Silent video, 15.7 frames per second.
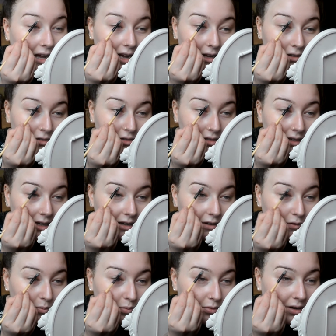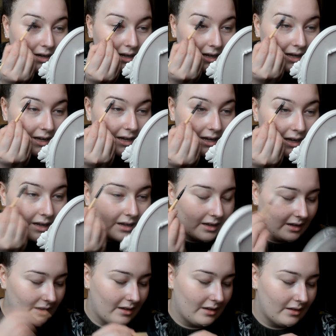and just kind of bring it
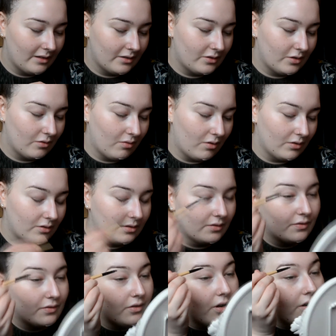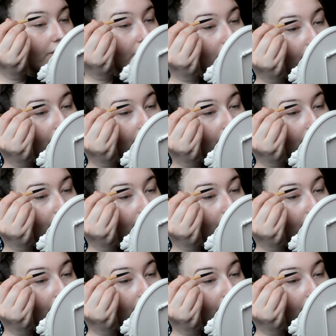towards the front.